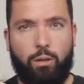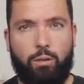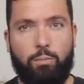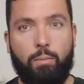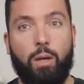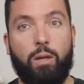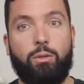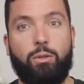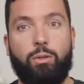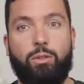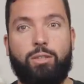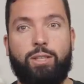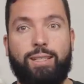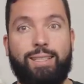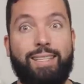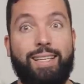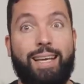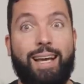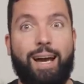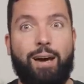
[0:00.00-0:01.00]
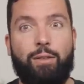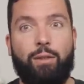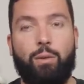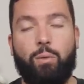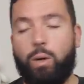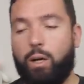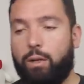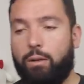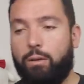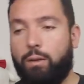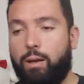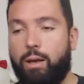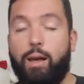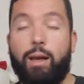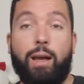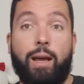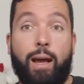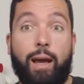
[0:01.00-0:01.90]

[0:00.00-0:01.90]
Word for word: with modules and see how they work.